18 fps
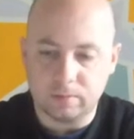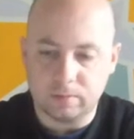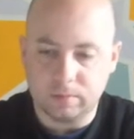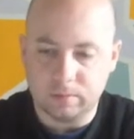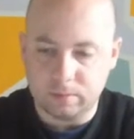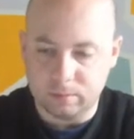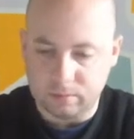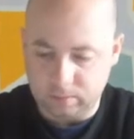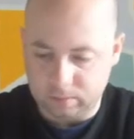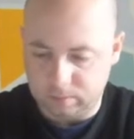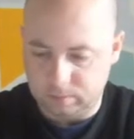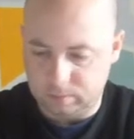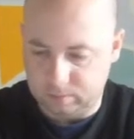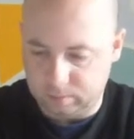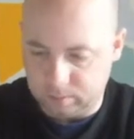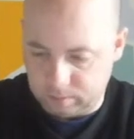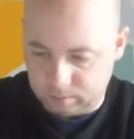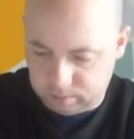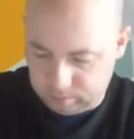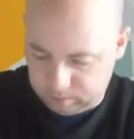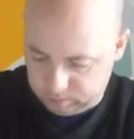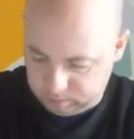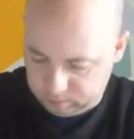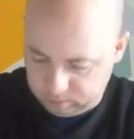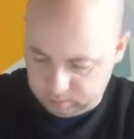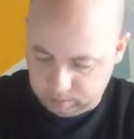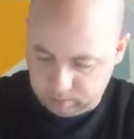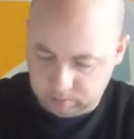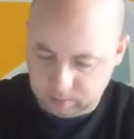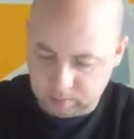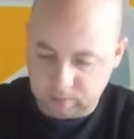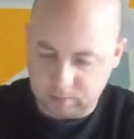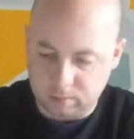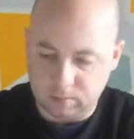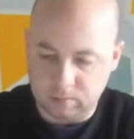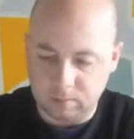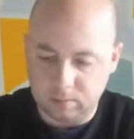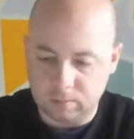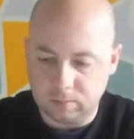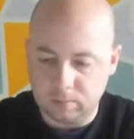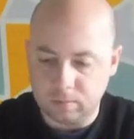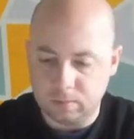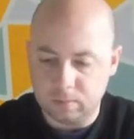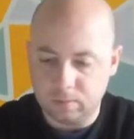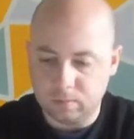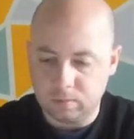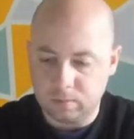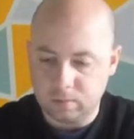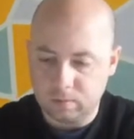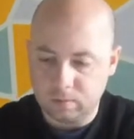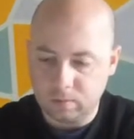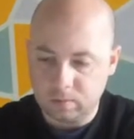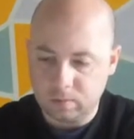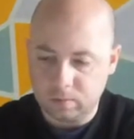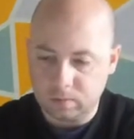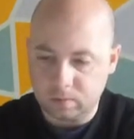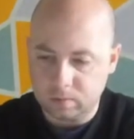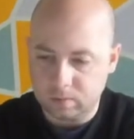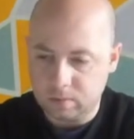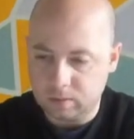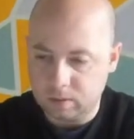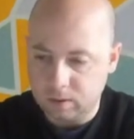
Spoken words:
Nobody speaks.